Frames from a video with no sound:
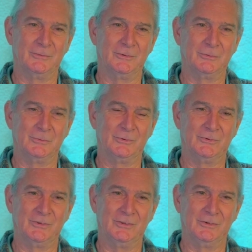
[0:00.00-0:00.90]
which
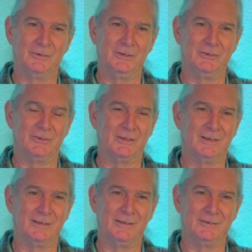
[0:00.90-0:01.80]
was Indonesia,
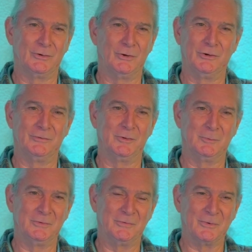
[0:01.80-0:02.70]
and I'd never heard of
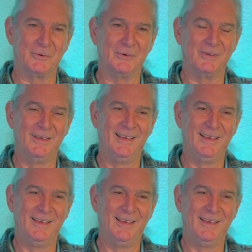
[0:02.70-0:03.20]
it before. And,